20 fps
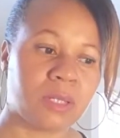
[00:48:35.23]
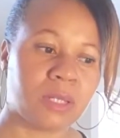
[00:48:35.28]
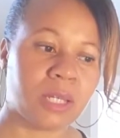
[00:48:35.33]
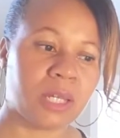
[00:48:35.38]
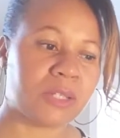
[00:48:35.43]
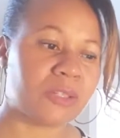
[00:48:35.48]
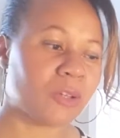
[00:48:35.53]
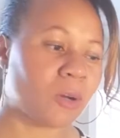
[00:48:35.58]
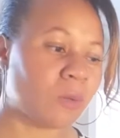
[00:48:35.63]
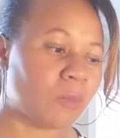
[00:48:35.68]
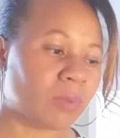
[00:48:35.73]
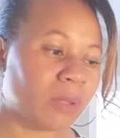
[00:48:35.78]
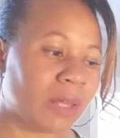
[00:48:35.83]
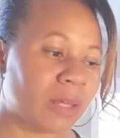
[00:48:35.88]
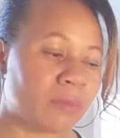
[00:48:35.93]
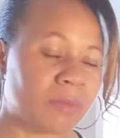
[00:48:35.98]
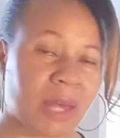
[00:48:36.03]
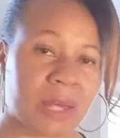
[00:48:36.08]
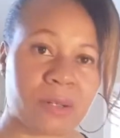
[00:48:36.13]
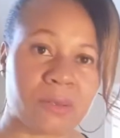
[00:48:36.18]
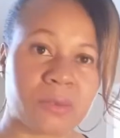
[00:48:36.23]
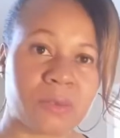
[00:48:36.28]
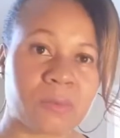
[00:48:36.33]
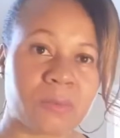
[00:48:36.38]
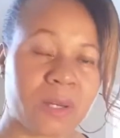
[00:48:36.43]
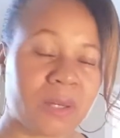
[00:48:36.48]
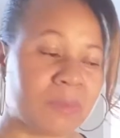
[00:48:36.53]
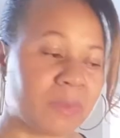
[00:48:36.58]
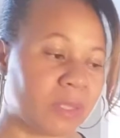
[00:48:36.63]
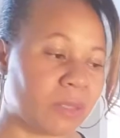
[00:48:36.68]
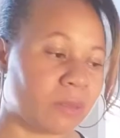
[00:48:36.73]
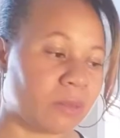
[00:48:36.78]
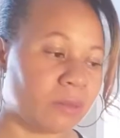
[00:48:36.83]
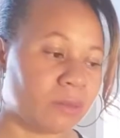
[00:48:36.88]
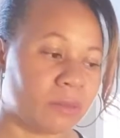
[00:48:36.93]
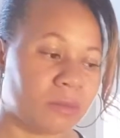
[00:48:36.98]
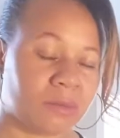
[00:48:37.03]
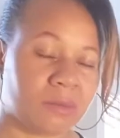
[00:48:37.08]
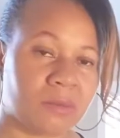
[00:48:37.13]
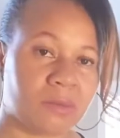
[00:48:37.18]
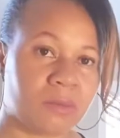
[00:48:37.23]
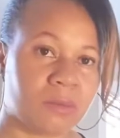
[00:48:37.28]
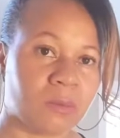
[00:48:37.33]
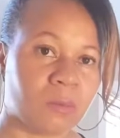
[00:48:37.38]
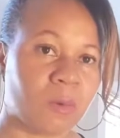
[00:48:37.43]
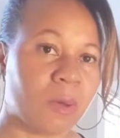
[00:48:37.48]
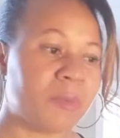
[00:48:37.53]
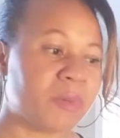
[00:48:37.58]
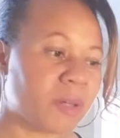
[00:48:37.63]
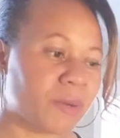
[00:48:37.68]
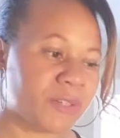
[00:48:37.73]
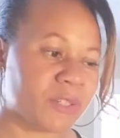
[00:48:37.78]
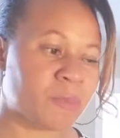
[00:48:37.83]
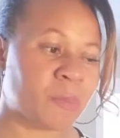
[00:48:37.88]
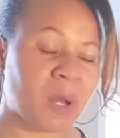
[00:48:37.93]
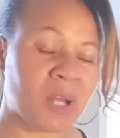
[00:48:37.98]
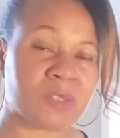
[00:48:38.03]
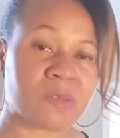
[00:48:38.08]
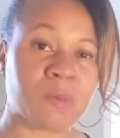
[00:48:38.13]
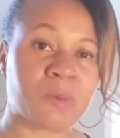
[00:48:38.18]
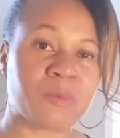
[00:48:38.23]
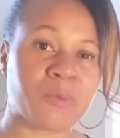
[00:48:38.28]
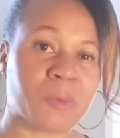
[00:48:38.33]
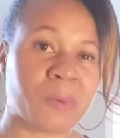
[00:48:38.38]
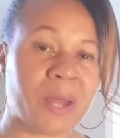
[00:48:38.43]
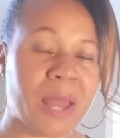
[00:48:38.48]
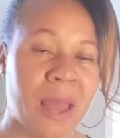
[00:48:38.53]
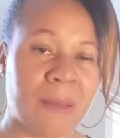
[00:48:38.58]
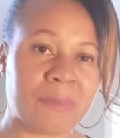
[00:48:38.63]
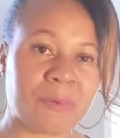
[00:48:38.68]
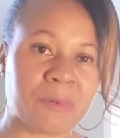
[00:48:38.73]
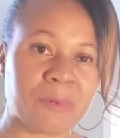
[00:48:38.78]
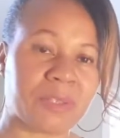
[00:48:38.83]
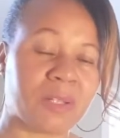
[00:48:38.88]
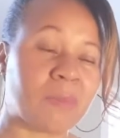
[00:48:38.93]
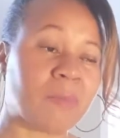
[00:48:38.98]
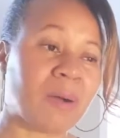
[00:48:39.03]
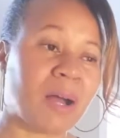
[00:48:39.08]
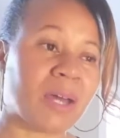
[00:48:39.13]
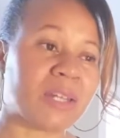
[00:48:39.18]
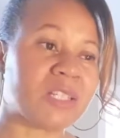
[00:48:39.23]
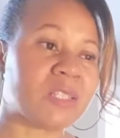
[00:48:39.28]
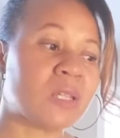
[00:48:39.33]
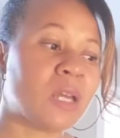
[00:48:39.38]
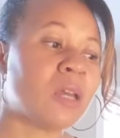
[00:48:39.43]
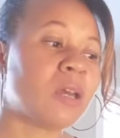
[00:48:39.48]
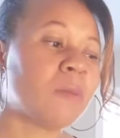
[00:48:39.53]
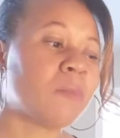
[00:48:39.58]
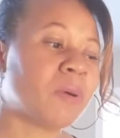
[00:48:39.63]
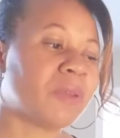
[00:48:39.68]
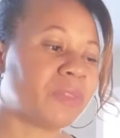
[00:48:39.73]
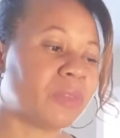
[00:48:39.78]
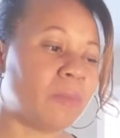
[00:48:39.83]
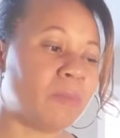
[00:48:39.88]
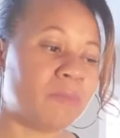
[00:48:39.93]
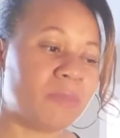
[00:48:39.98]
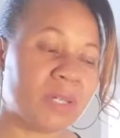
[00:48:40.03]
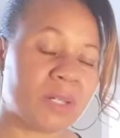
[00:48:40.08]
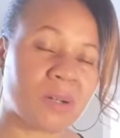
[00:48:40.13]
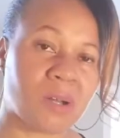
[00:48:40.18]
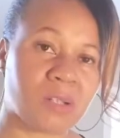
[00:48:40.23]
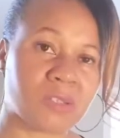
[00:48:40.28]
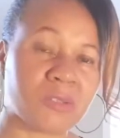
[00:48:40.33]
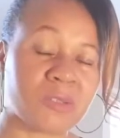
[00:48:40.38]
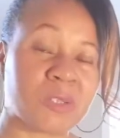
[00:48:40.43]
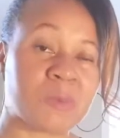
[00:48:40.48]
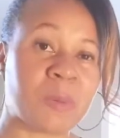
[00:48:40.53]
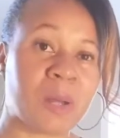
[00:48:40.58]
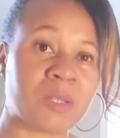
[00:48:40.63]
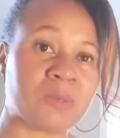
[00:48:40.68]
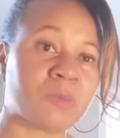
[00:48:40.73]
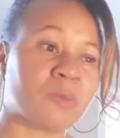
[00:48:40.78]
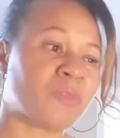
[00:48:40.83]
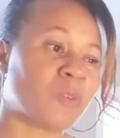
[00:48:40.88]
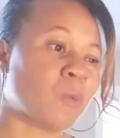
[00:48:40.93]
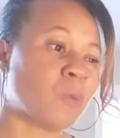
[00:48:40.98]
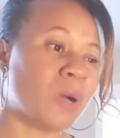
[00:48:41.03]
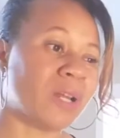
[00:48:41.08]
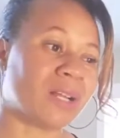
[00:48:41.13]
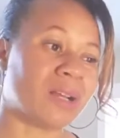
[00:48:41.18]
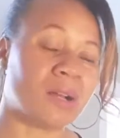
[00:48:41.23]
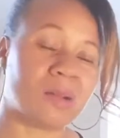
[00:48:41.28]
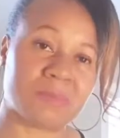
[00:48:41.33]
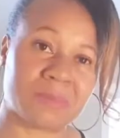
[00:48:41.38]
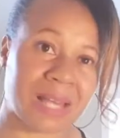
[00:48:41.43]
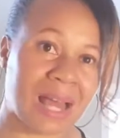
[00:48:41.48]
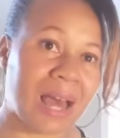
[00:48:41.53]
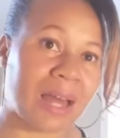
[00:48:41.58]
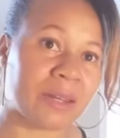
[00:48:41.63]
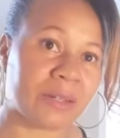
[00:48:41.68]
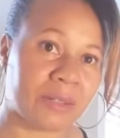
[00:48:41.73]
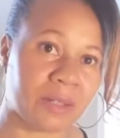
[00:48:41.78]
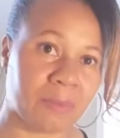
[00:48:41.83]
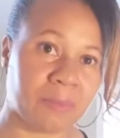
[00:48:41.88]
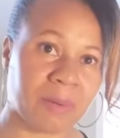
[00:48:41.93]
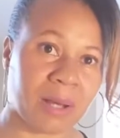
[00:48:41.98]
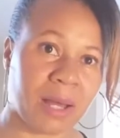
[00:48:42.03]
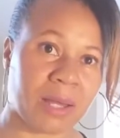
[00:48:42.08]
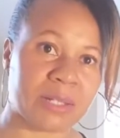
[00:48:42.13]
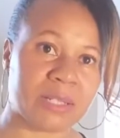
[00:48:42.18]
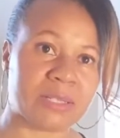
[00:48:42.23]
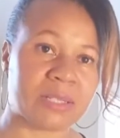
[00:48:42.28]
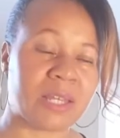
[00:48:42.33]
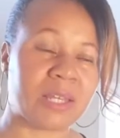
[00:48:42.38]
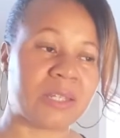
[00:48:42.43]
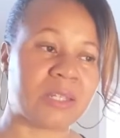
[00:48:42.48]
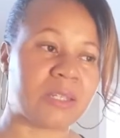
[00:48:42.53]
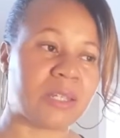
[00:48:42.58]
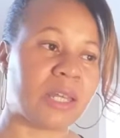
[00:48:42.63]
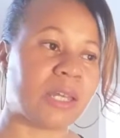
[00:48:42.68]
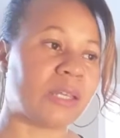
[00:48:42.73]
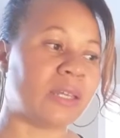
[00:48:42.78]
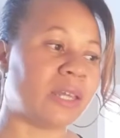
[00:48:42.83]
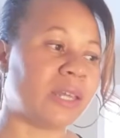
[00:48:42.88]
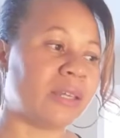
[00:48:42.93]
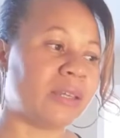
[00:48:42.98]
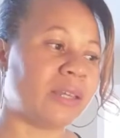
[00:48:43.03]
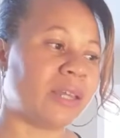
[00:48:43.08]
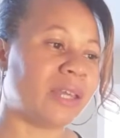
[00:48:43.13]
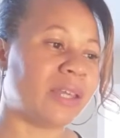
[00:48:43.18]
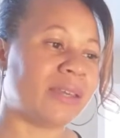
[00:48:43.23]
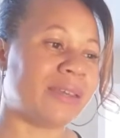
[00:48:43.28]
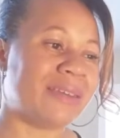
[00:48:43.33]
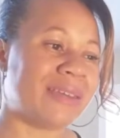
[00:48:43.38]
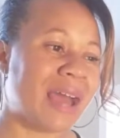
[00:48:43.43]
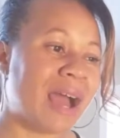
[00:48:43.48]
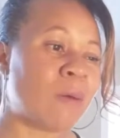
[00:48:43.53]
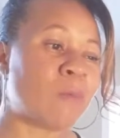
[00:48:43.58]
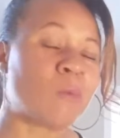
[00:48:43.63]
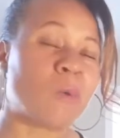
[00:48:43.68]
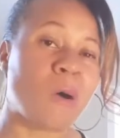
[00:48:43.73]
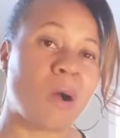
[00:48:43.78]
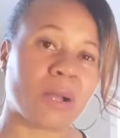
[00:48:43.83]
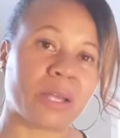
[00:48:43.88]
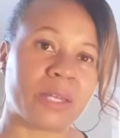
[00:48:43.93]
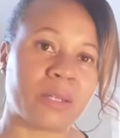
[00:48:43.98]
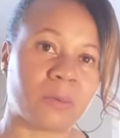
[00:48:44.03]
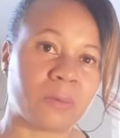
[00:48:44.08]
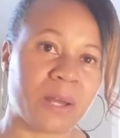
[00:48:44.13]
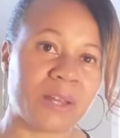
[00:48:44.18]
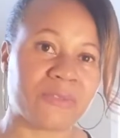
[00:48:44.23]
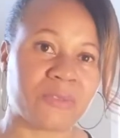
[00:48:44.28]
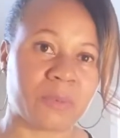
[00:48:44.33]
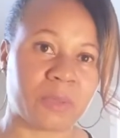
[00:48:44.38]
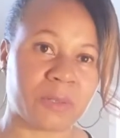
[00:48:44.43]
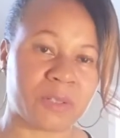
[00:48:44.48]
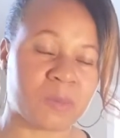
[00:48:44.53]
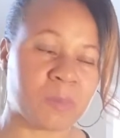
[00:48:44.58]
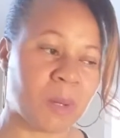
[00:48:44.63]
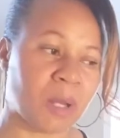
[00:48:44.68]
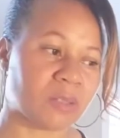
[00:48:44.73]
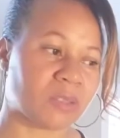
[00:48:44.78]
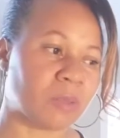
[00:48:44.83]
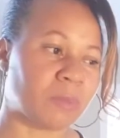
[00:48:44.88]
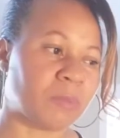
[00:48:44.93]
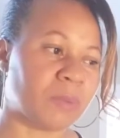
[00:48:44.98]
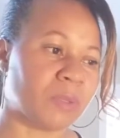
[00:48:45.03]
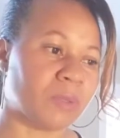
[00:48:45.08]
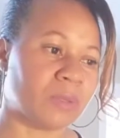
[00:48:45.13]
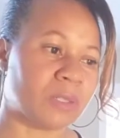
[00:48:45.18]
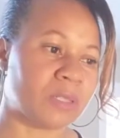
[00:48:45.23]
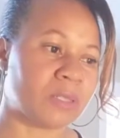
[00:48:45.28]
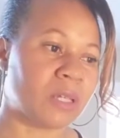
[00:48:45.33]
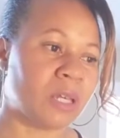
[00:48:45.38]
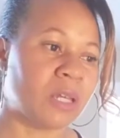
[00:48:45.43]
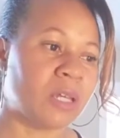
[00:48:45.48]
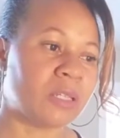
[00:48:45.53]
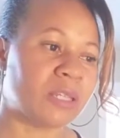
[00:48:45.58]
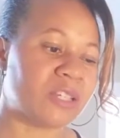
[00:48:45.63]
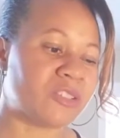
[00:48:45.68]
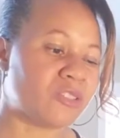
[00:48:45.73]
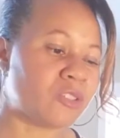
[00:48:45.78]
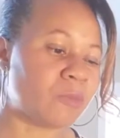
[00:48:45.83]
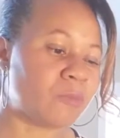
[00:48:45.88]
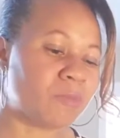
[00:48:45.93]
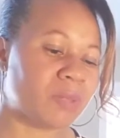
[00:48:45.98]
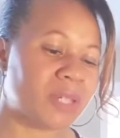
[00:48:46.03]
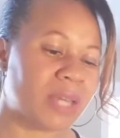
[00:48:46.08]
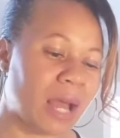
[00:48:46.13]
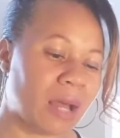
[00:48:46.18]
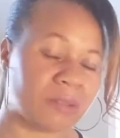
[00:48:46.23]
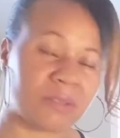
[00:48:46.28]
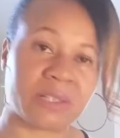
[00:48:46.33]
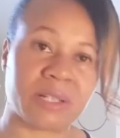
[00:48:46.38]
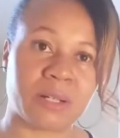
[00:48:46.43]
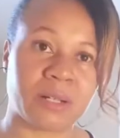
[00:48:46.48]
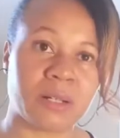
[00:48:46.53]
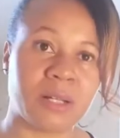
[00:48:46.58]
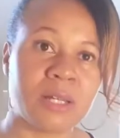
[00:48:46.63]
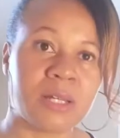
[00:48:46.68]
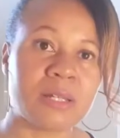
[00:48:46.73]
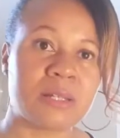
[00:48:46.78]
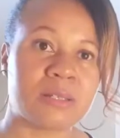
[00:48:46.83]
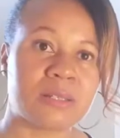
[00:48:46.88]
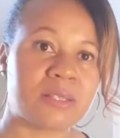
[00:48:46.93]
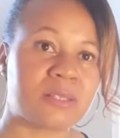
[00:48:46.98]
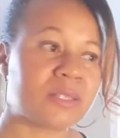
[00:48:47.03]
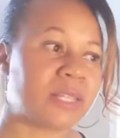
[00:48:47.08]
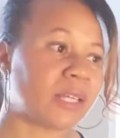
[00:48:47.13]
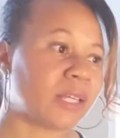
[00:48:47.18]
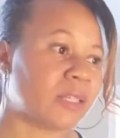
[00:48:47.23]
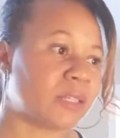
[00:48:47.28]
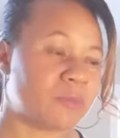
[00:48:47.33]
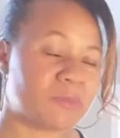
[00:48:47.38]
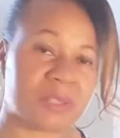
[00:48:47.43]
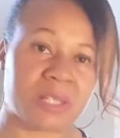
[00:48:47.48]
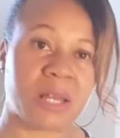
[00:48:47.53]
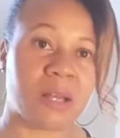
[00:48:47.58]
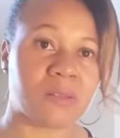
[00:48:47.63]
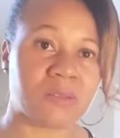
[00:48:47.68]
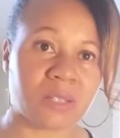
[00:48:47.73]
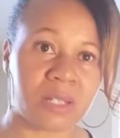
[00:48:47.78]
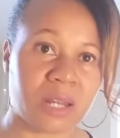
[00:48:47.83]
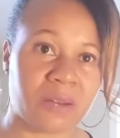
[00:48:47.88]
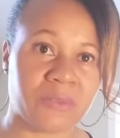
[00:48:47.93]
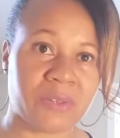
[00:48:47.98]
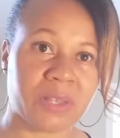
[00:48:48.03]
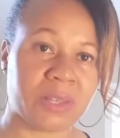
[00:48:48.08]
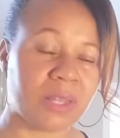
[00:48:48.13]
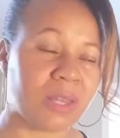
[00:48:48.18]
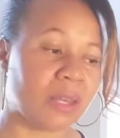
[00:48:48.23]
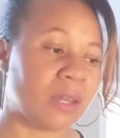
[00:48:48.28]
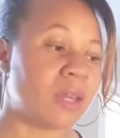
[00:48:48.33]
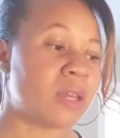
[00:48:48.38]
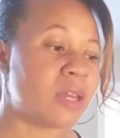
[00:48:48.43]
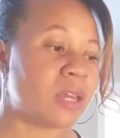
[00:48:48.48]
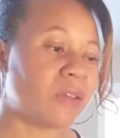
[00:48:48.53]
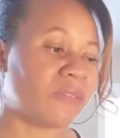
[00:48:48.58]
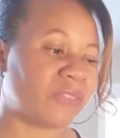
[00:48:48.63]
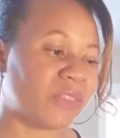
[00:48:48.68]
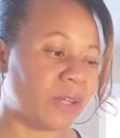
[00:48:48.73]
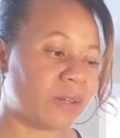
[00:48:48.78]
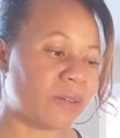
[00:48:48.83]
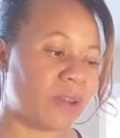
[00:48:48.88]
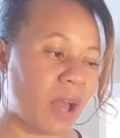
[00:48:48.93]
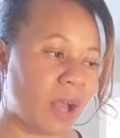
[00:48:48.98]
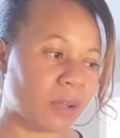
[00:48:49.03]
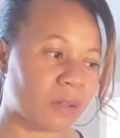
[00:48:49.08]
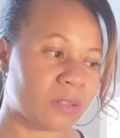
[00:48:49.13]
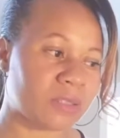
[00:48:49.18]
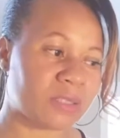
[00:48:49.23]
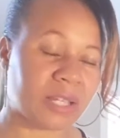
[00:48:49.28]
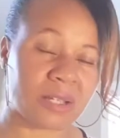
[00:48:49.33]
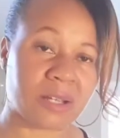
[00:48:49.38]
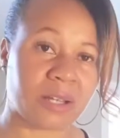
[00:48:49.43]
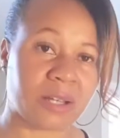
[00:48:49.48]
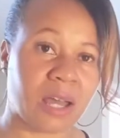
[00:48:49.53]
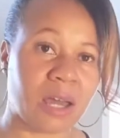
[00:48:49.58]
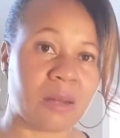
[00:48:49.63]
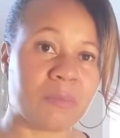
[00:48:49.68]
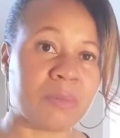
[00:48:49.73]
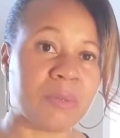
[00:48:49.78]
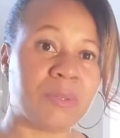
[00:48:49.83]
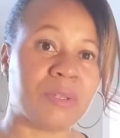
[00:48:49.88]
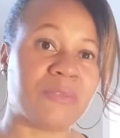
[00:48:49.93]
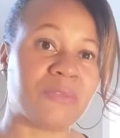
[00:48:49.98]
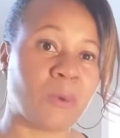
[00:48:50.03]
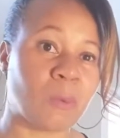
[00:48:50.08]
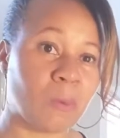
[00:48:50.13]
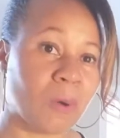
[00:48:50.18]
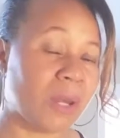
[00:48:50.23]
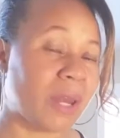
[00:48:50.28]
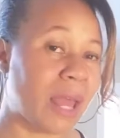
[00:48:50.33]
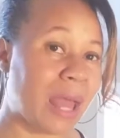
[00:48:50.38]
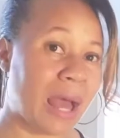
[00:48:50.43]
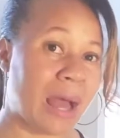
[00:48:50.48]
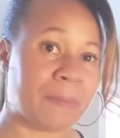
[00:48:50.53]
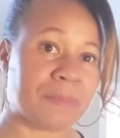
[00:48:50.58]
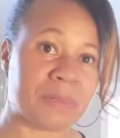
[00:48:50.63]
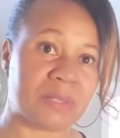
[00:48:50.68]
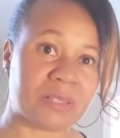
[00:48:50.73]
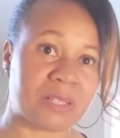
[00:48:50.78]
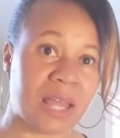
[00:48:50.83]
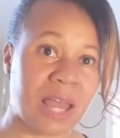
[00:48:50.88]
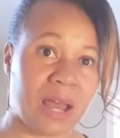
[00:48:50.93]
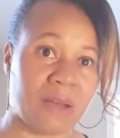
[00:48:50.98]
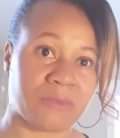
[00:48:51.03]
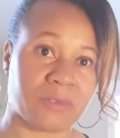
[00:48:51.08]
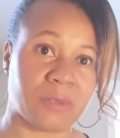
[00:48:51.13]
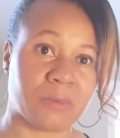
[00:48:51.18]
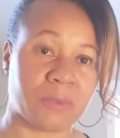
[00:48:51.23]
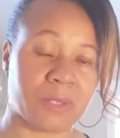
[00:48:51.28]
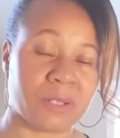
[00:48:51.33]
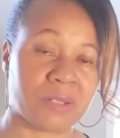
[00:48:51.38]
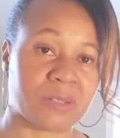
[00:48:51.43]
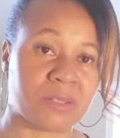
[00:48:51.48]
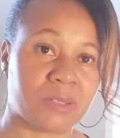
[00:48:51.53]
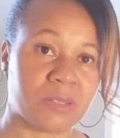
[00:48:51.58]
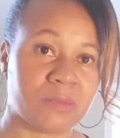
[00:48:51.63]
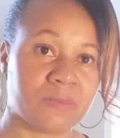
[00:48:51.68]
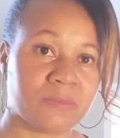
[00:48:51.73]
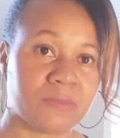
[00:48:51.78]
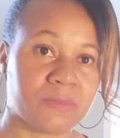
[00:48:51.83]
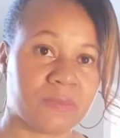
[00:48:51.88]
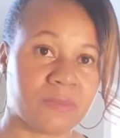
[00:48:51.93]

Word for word: And don't blame that on the women women are responsible for what happened with their bodies, but the men are also responsible for what comes out of their bodies and and and, and not walking away from their responsibilities. They shouldn't be out there sticking themselves and everything if they're not going to take accountability for what happens afterwards.